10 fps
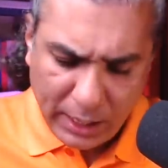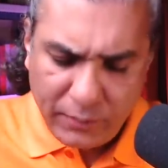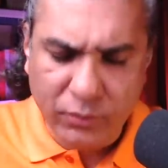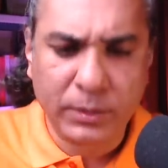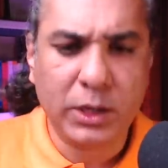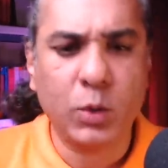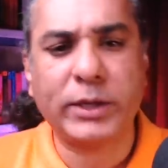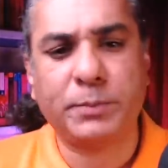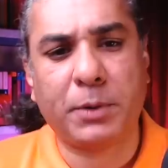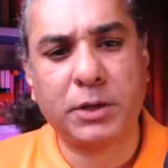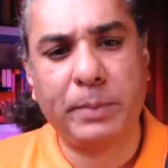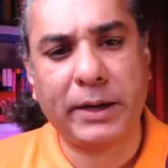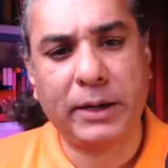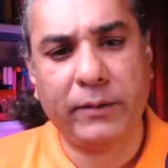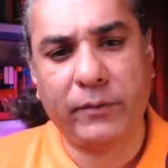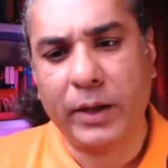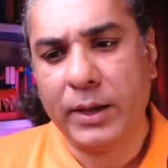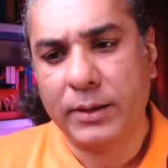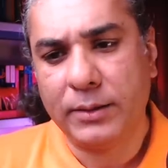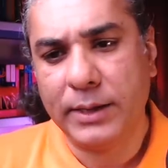And from the US perspective,
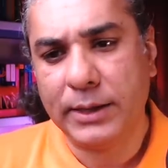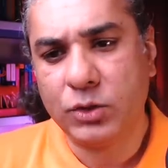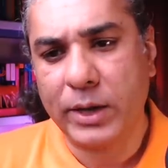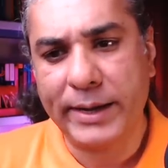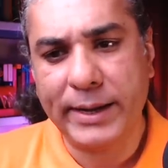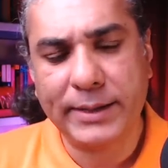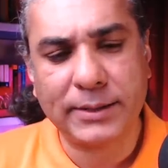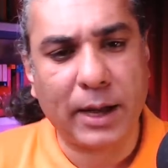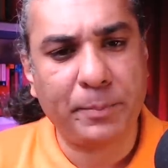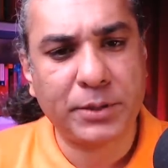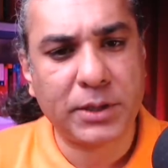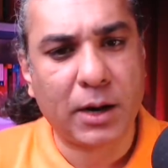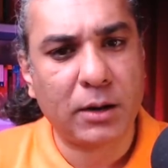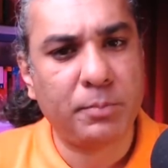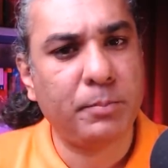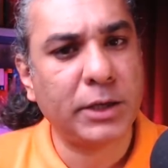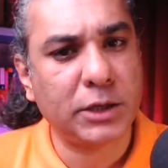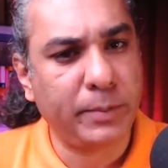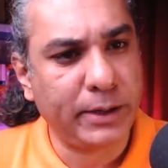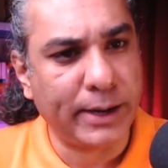the Chinese upstart
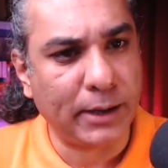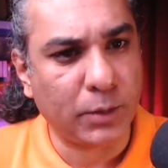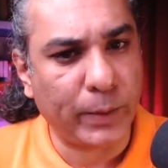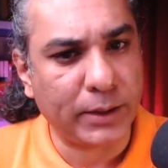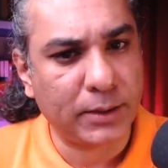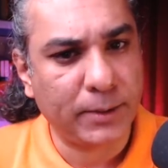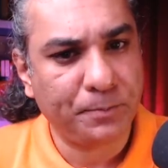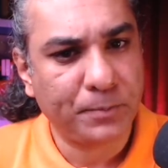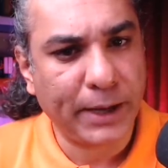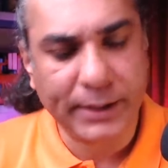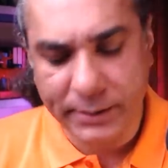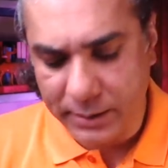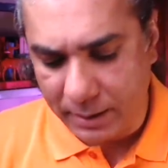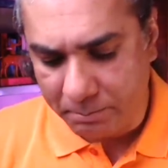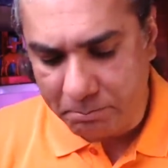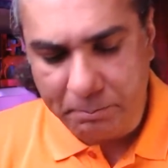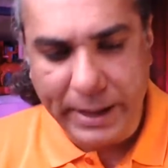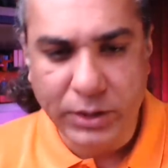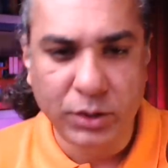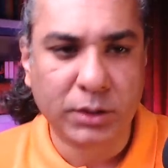must be dealt with. It is a
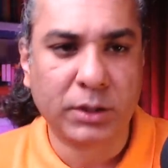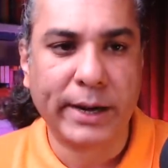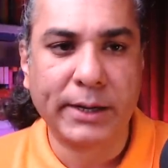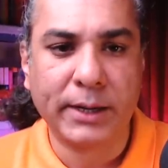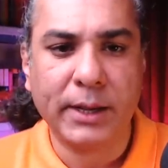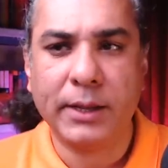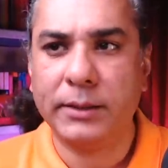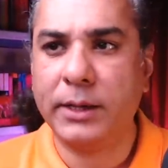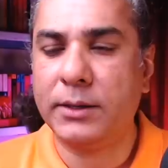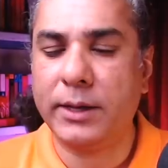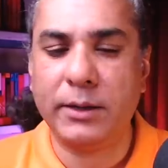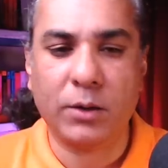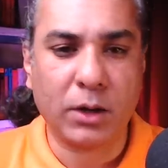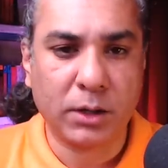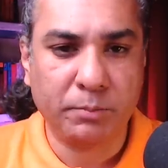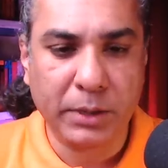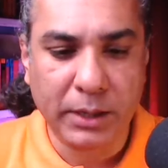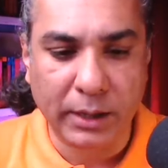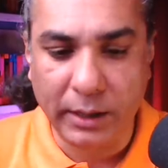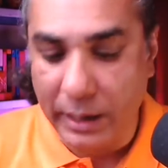major threat that cannot
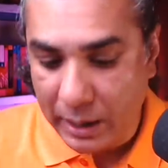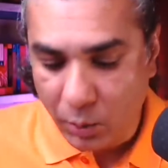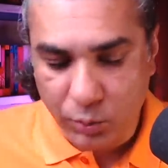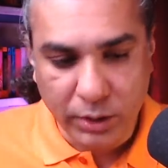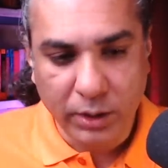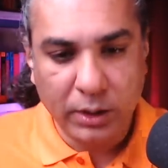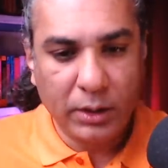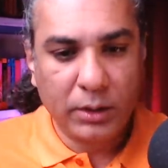be allowed